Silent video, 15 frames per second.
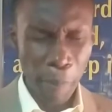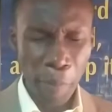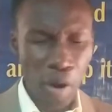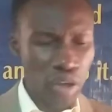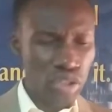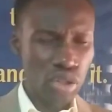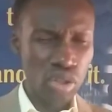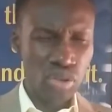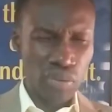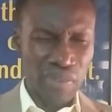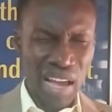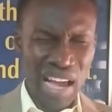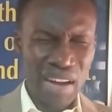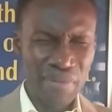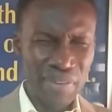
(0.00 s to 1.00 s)
Purge us of
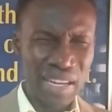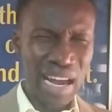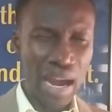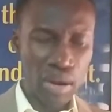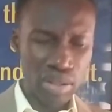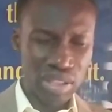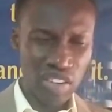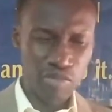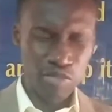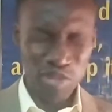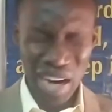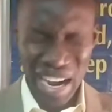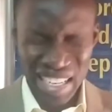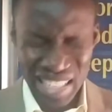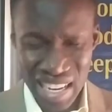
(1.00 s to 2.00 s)
every iota of
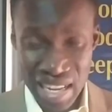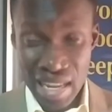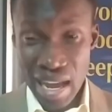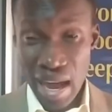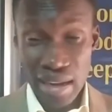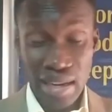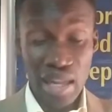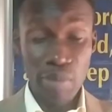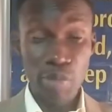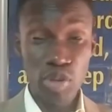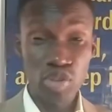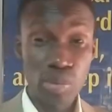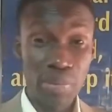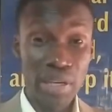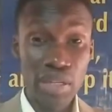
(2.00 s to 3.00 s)
pride and help
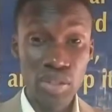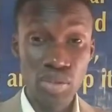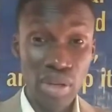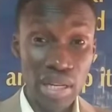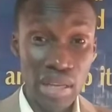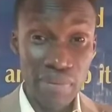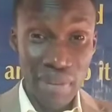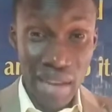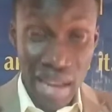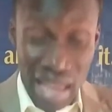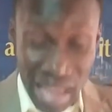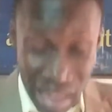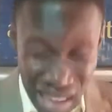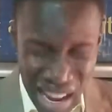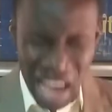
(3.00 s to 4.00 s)
us to begin to live
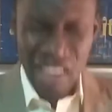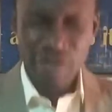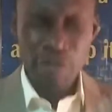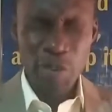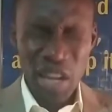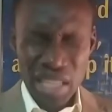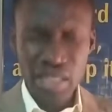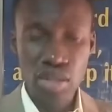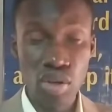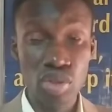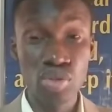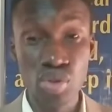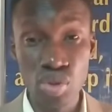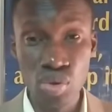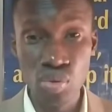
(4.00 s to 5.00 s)
a life pleasing
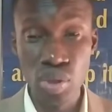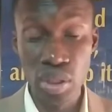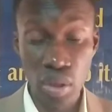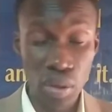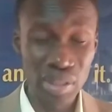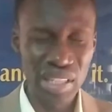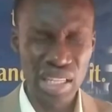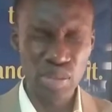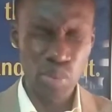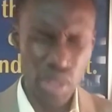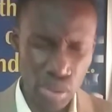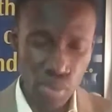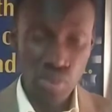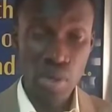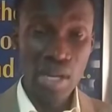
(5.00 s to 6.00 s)
unto you in all that we
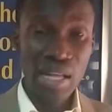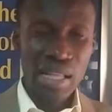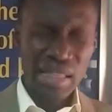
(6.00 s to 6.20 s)
do.